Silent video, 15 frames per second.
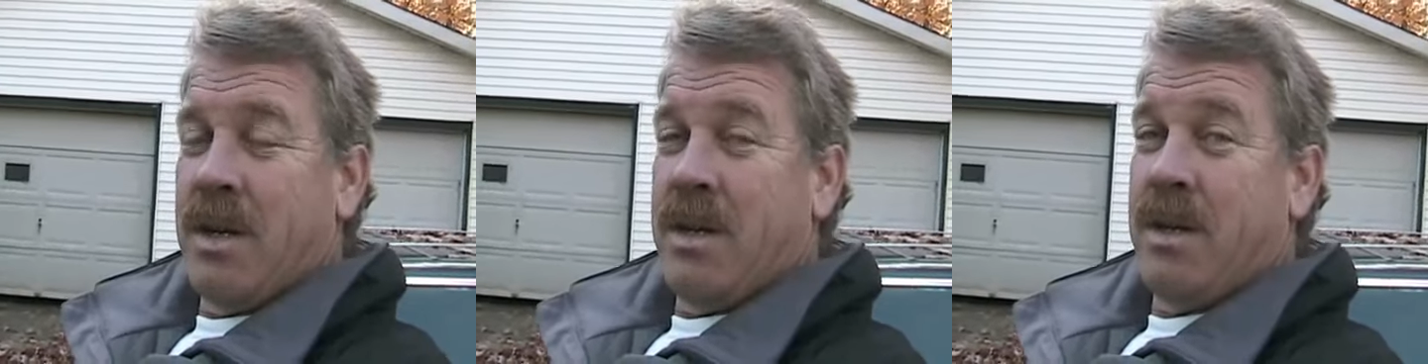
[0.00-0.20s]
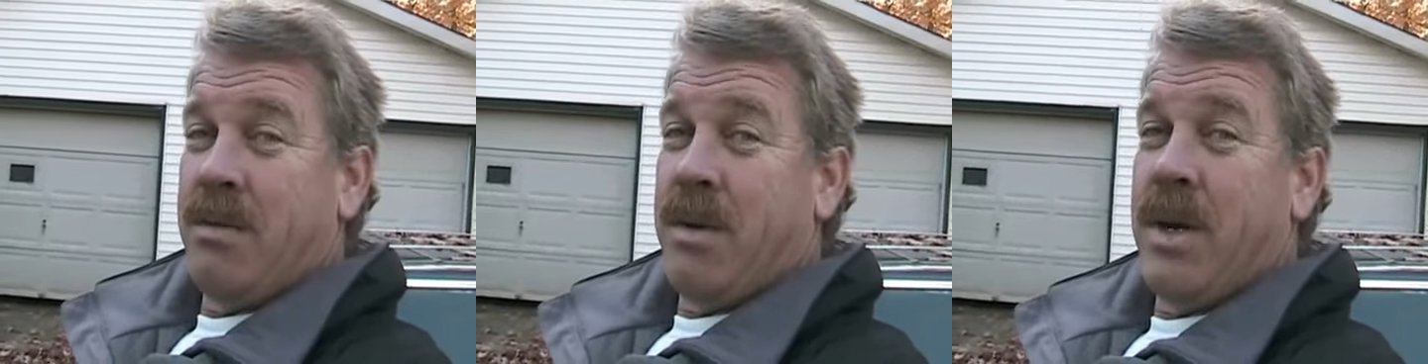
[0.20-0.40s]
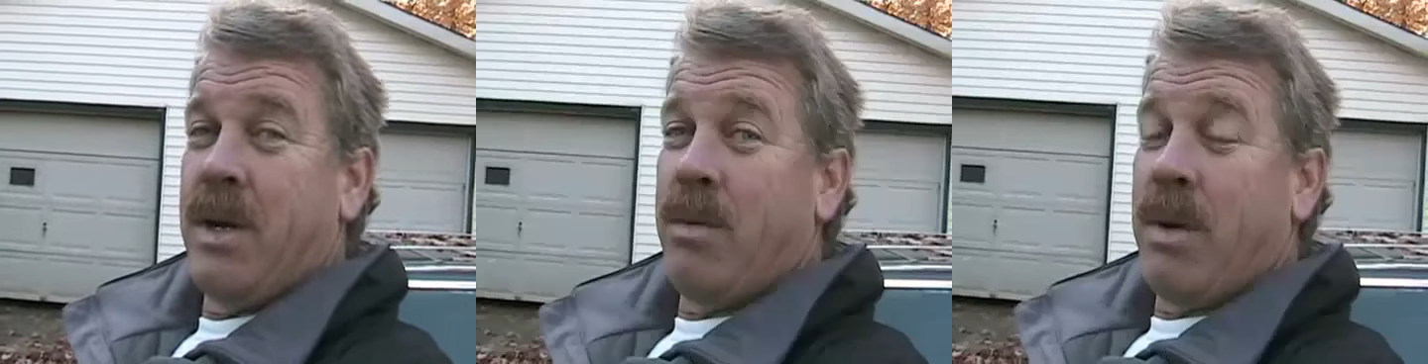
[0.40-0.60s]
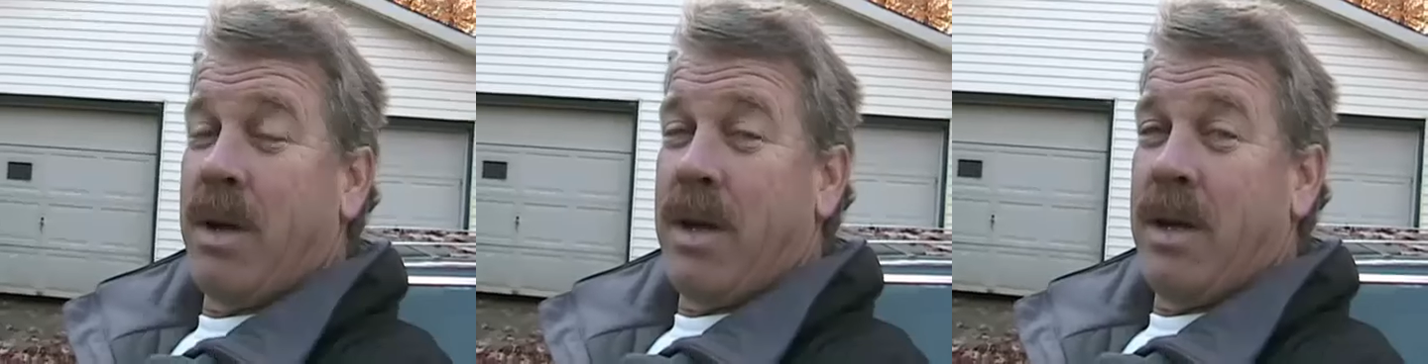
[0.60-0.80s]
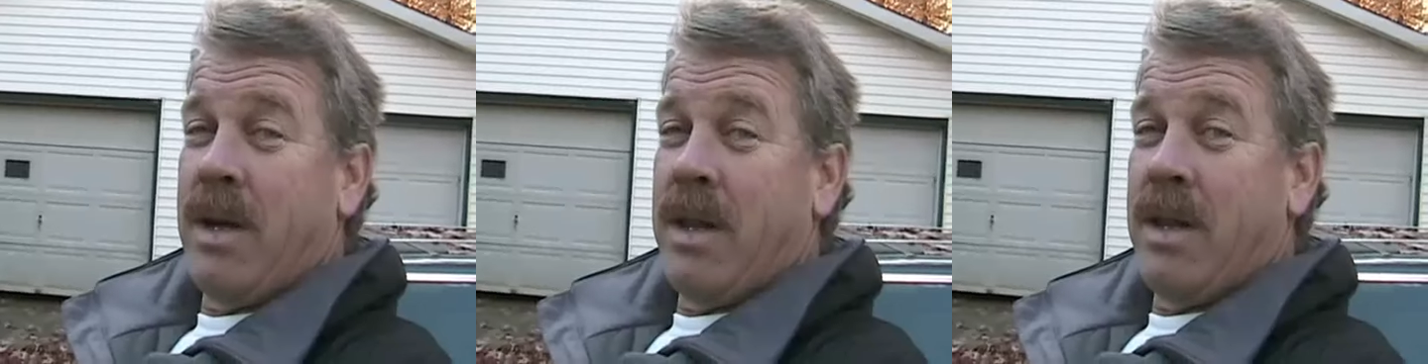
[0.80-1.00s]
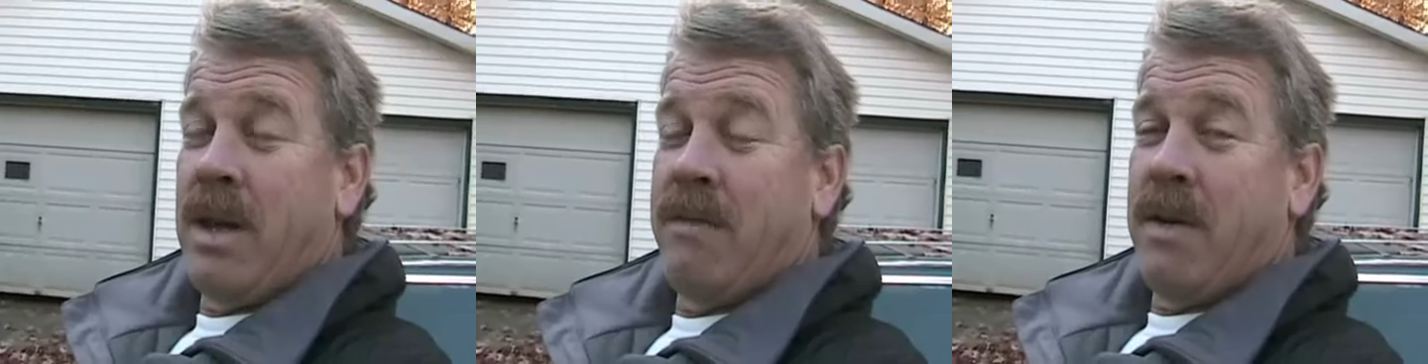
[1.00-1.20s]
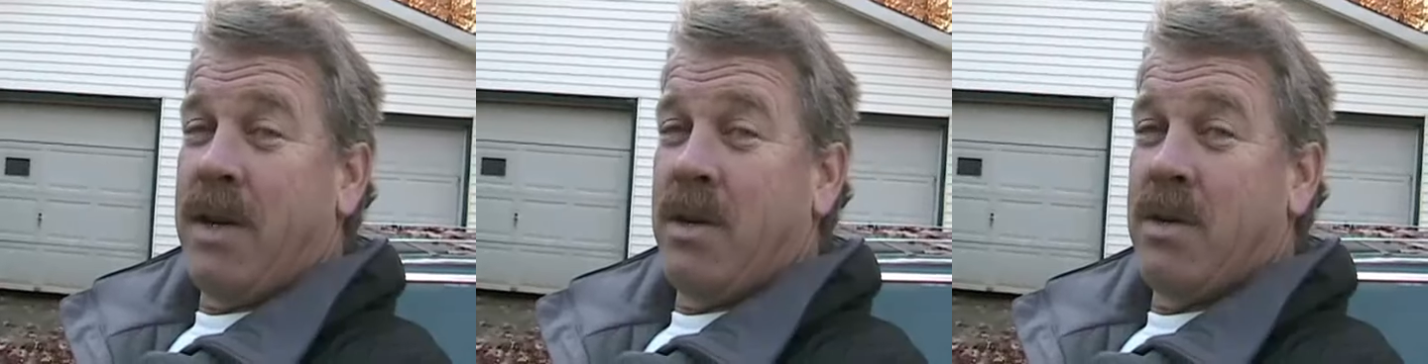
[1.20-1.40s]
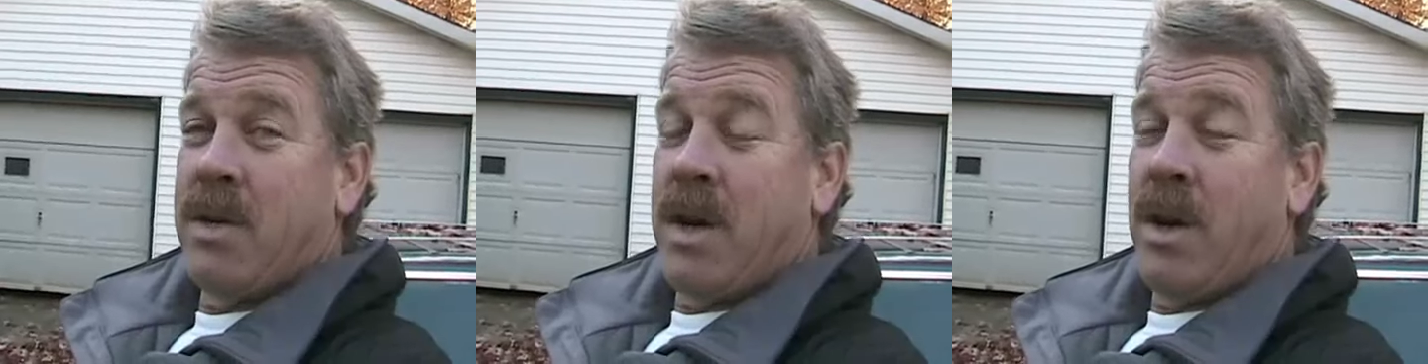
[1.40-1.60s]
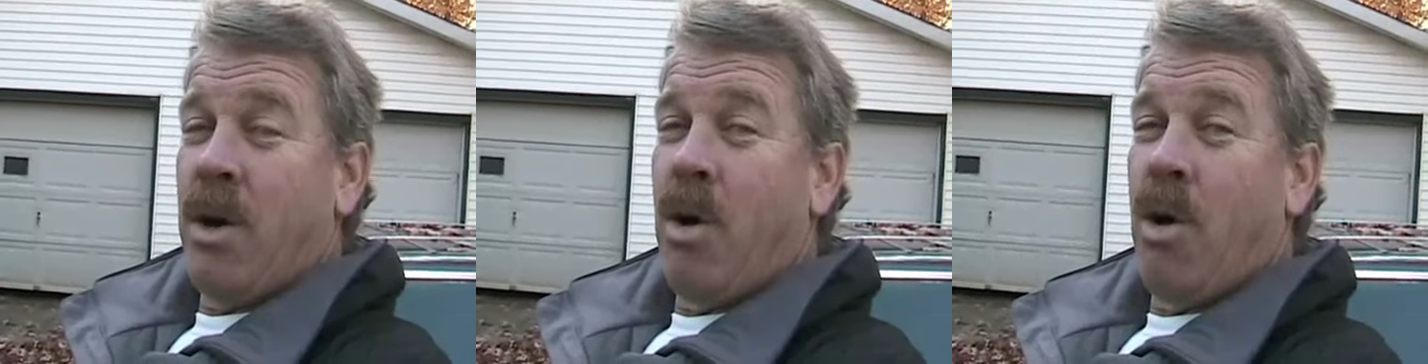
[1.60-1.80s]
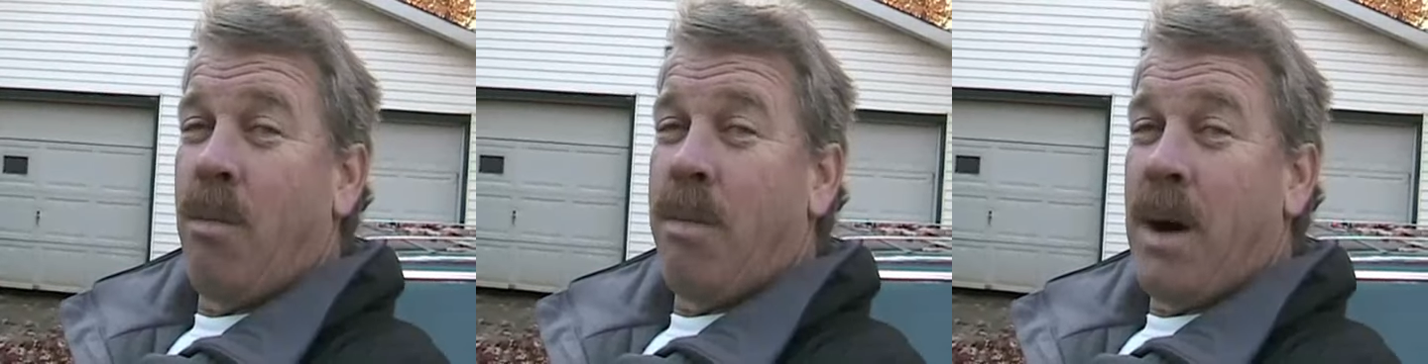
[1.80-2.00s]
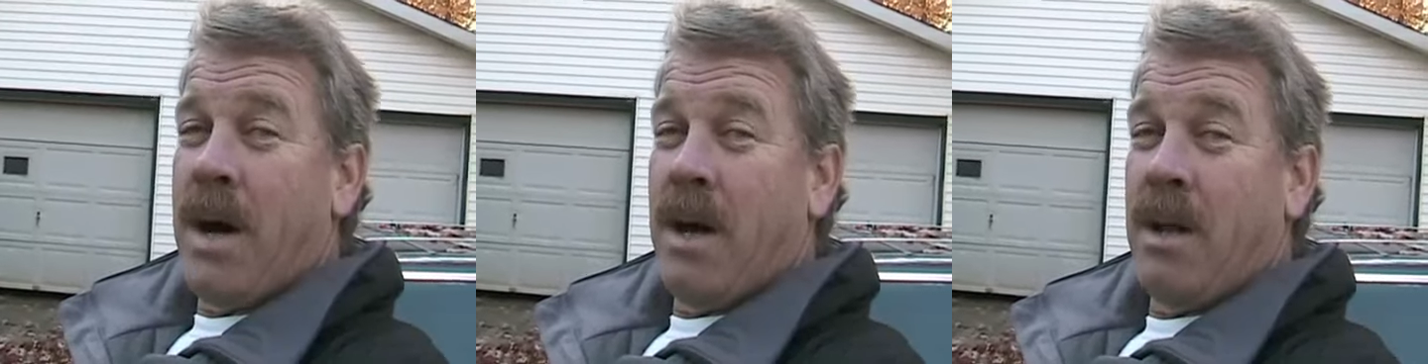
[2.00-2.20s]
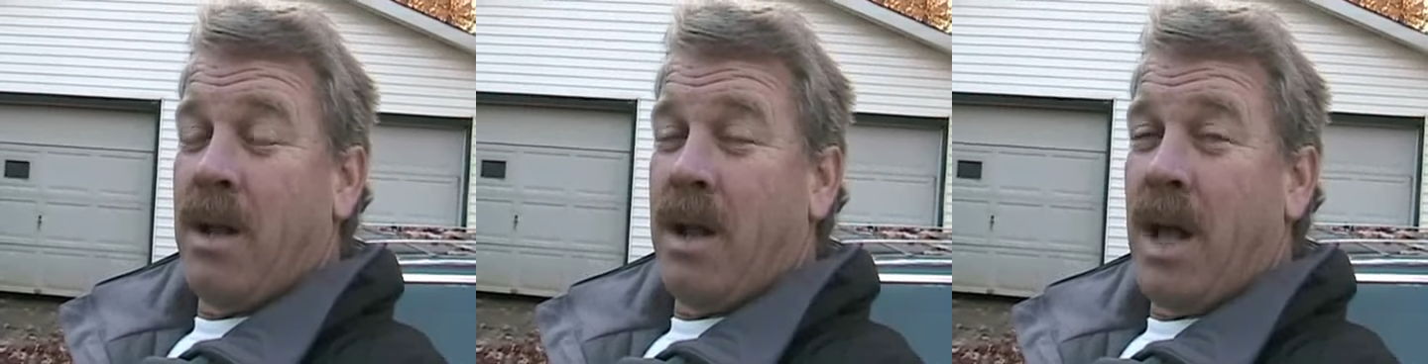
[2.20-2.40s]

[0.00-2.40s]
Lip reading: And then right away, that video's got a whole pile,